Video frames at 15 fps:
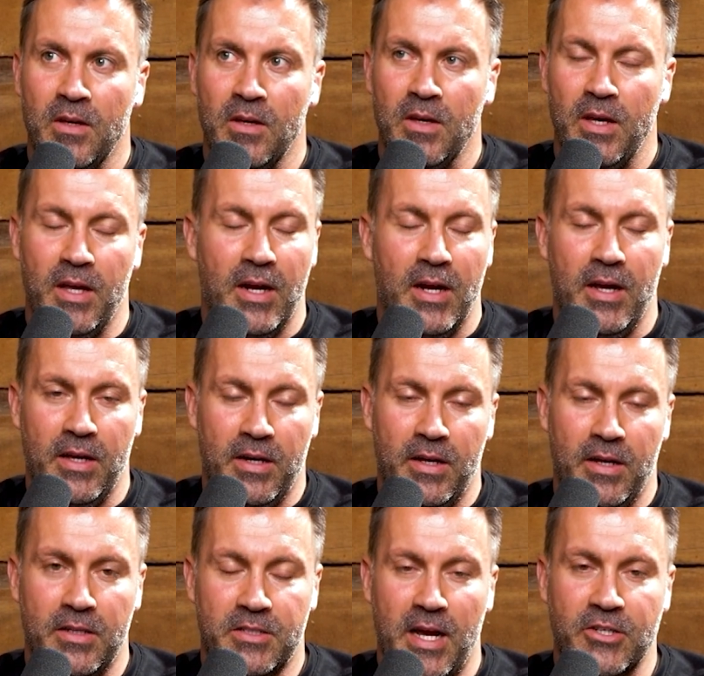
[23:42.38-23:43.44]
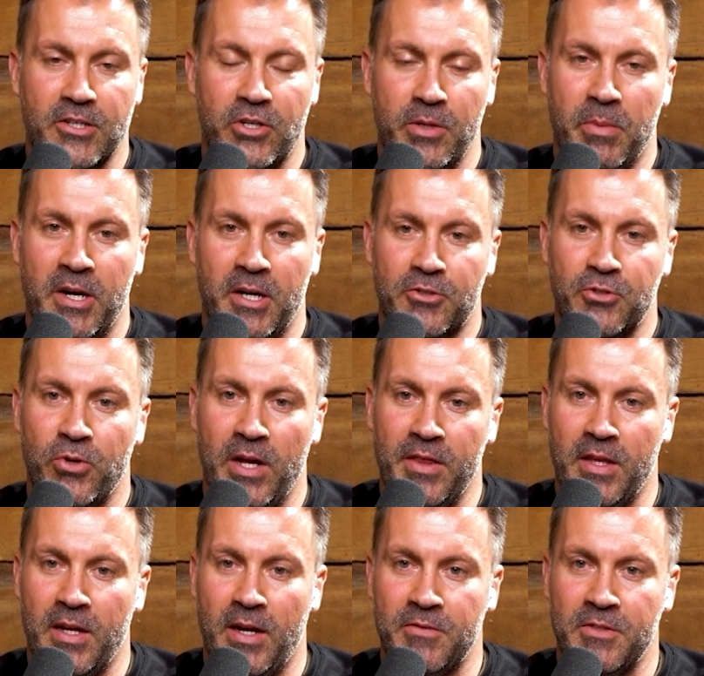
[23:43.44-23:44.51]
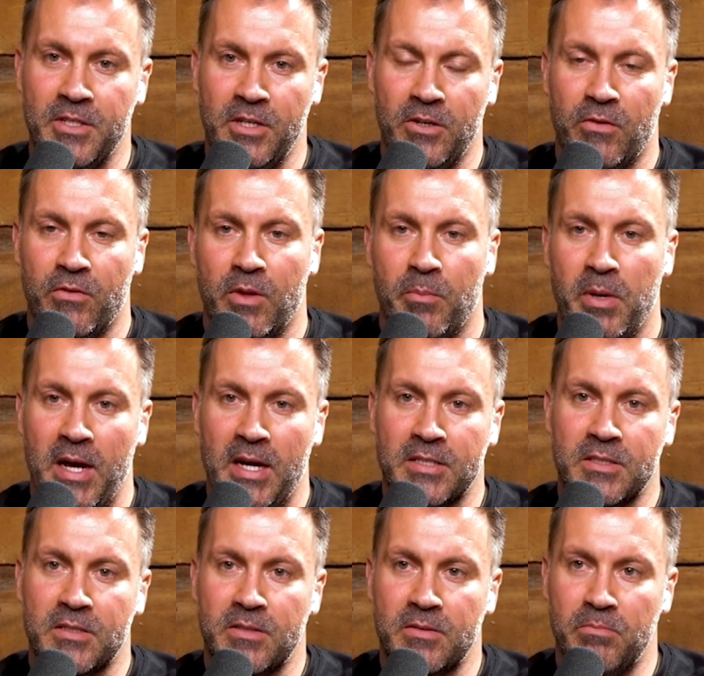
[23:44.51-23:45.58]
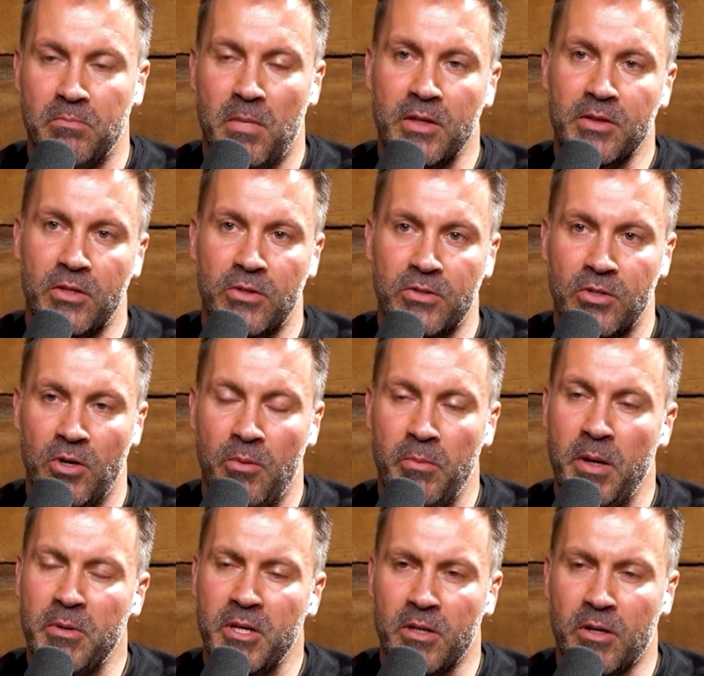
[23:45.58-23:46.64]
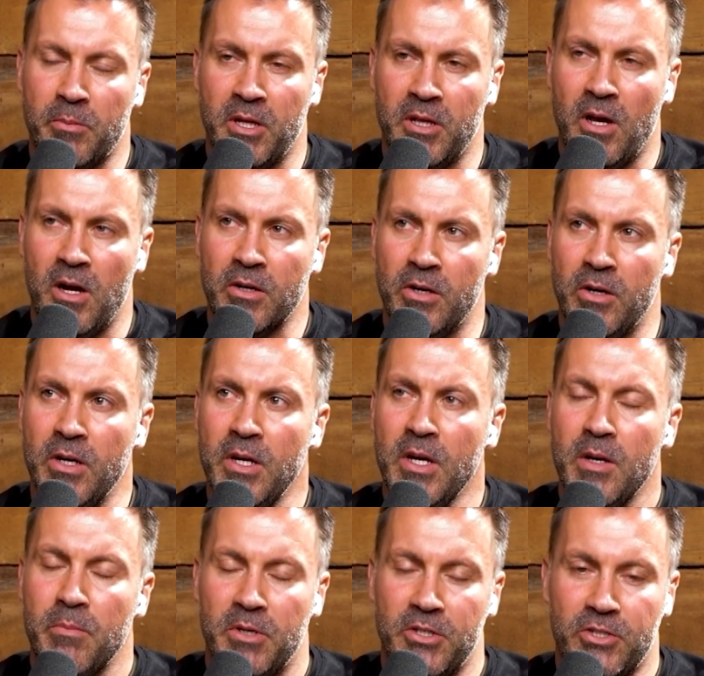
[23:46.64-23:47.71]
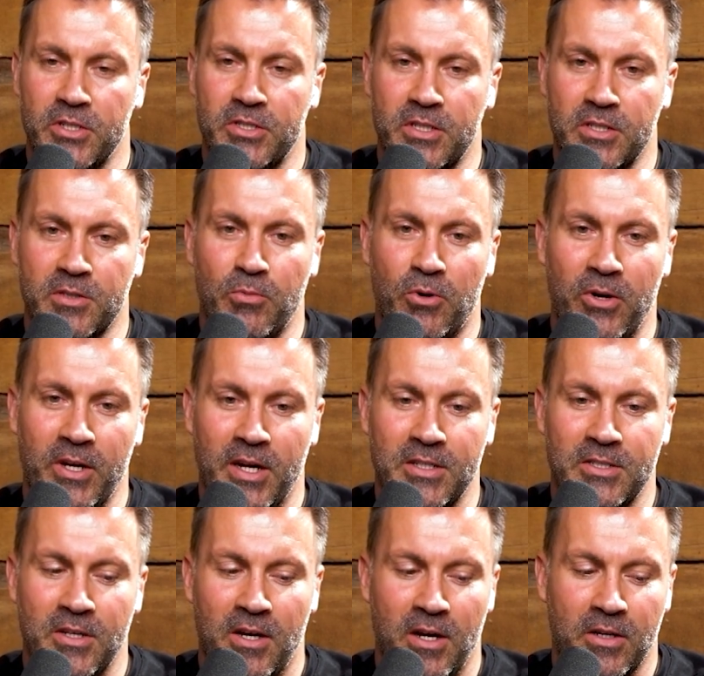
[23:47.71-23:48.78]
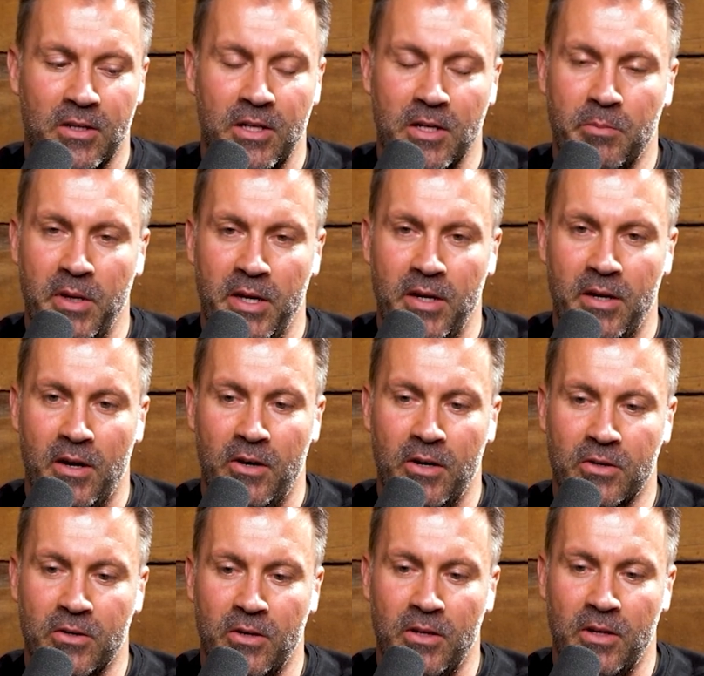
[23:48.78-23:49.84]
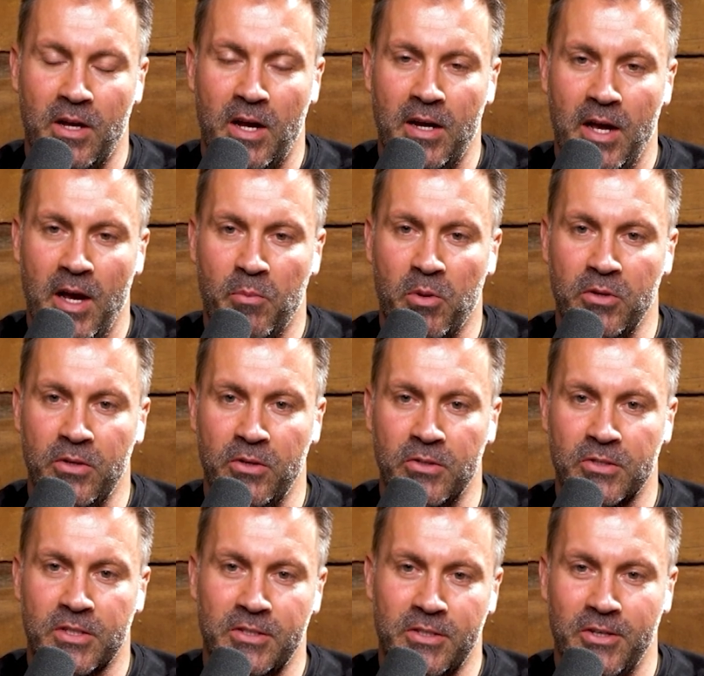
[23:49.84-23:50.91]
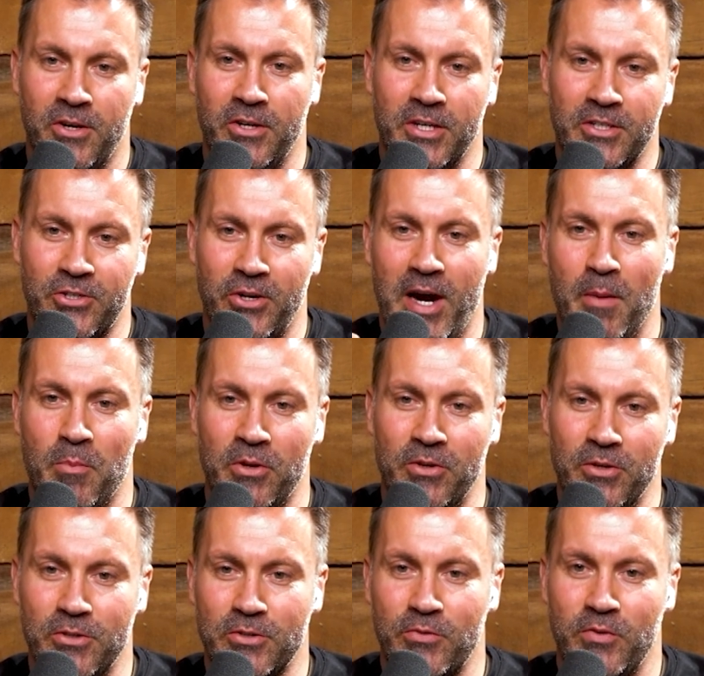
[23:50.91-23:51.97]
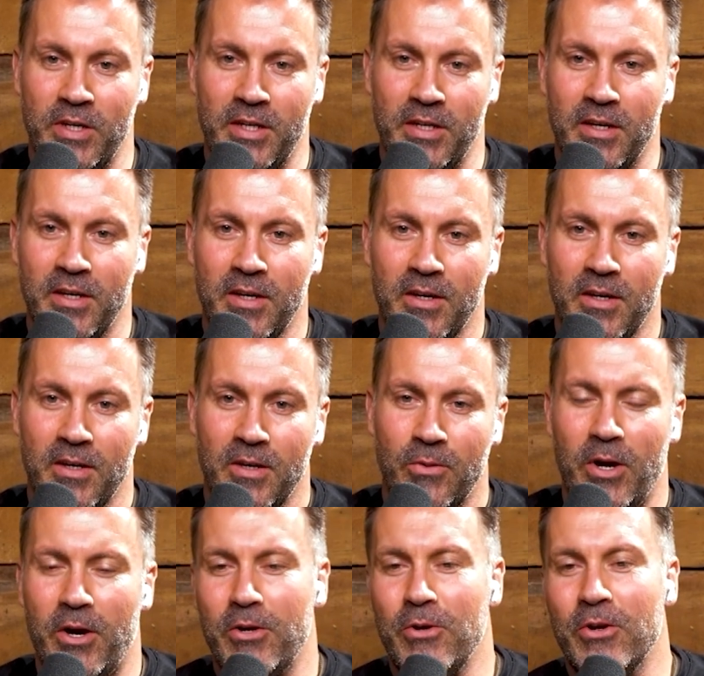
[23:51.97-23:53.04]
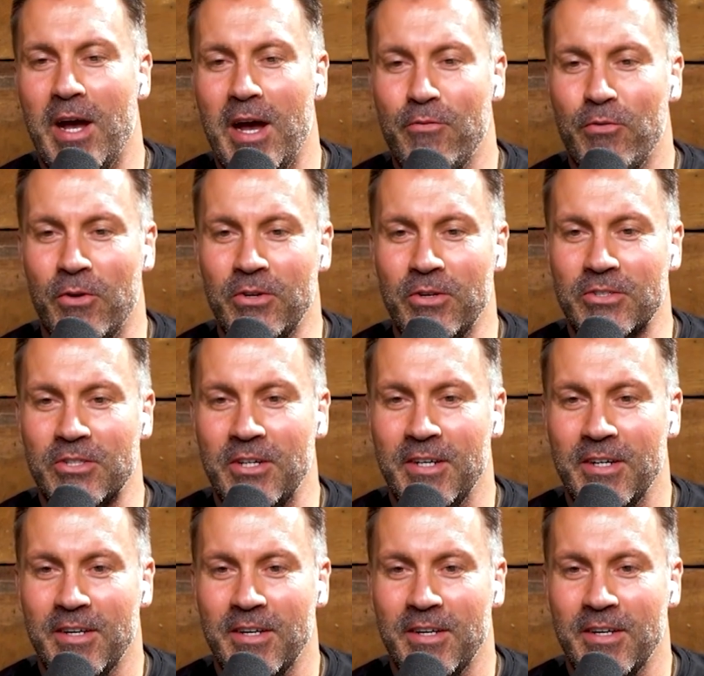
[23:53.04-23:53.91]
and it's actually been a trend that I've seen over the past month or so, maybe a little bit longer, but just this morning I saw a clickbait article on Apple News, because you get your Apple News feed. Wait, are you an iPhone user?